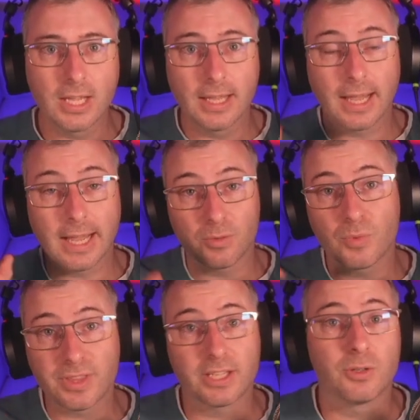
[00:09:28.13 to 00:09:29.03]
And
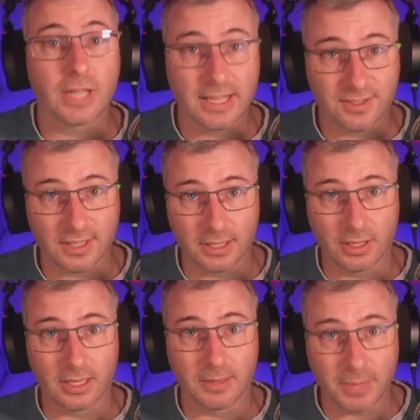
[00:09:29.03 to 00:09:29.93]
with that, you can
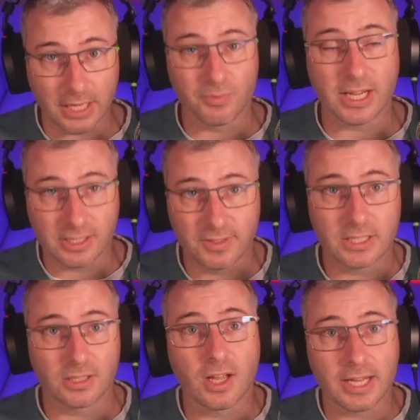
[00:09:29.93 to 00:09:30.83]
see impaired reactivity
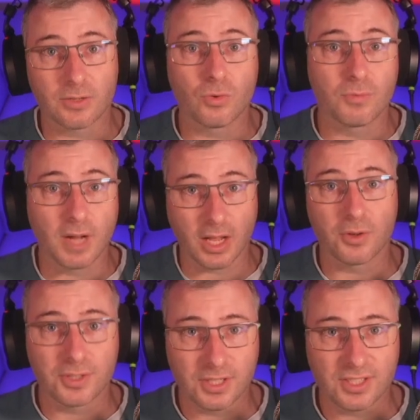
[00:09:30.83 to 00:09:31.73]
to light or
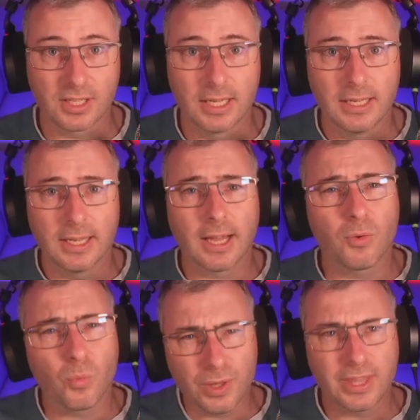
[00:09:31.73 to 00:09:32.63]
meiosis.
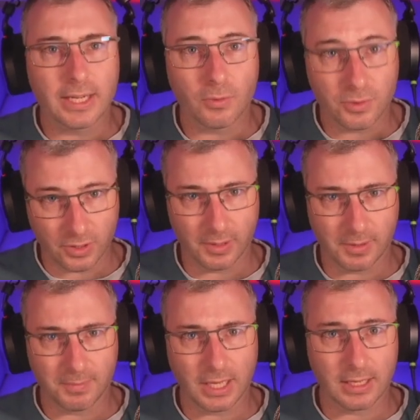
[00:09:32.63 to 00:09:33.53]
With that also
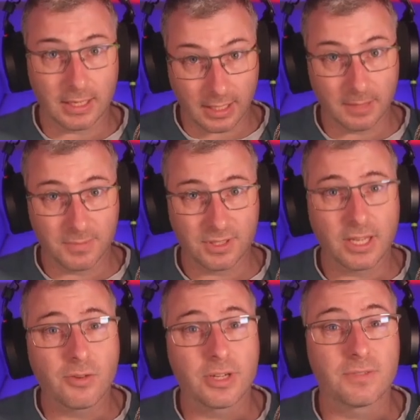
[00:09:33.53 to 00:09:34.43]
comes
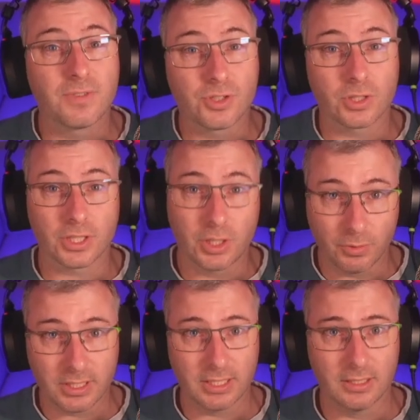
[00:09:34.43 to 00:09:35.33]
decreased visual
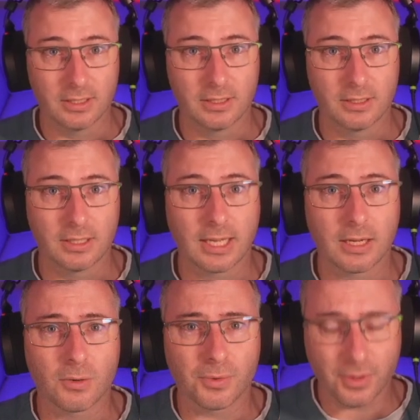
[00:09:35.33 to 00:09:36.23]
acuity,
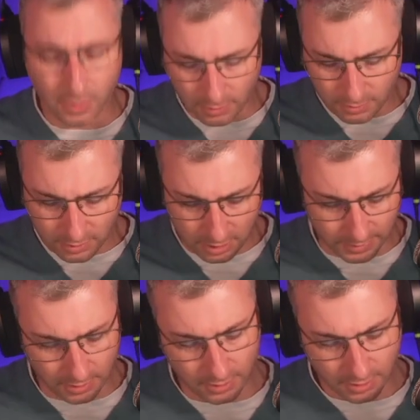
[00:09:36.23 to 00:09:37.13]
although, to
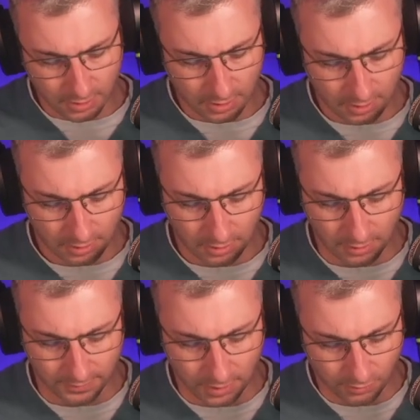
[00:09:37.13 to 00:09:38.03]
be honest,
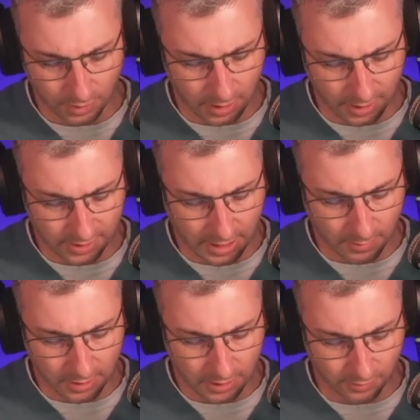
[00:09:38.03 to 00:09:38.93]
I've just realised that
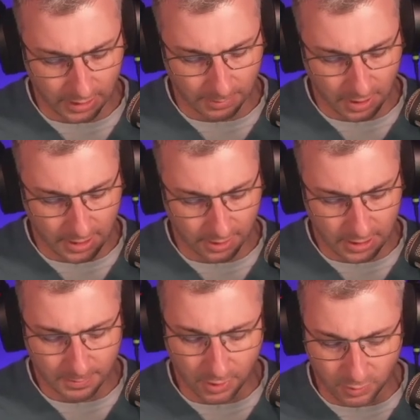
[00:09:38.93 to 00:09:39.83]
one doesn't really apply to
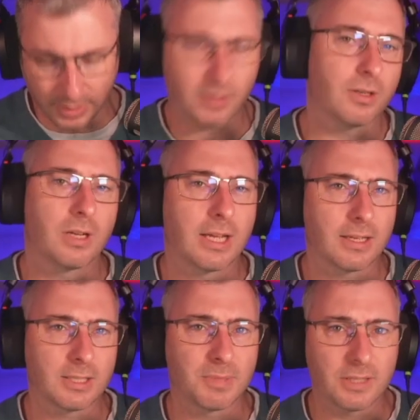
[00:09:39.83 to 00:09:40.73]
this because we're
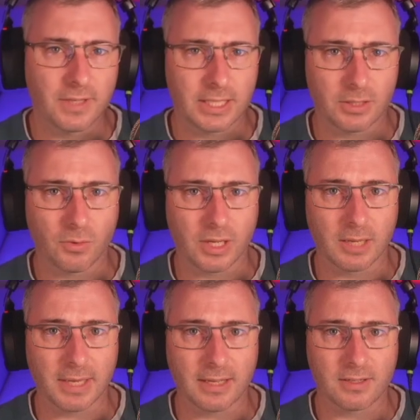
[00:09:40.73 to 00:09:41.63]
specifically talking
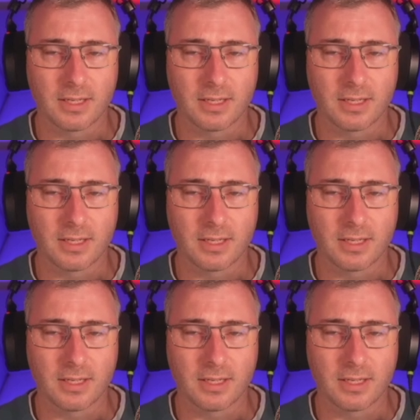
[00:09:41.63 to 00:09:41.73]
about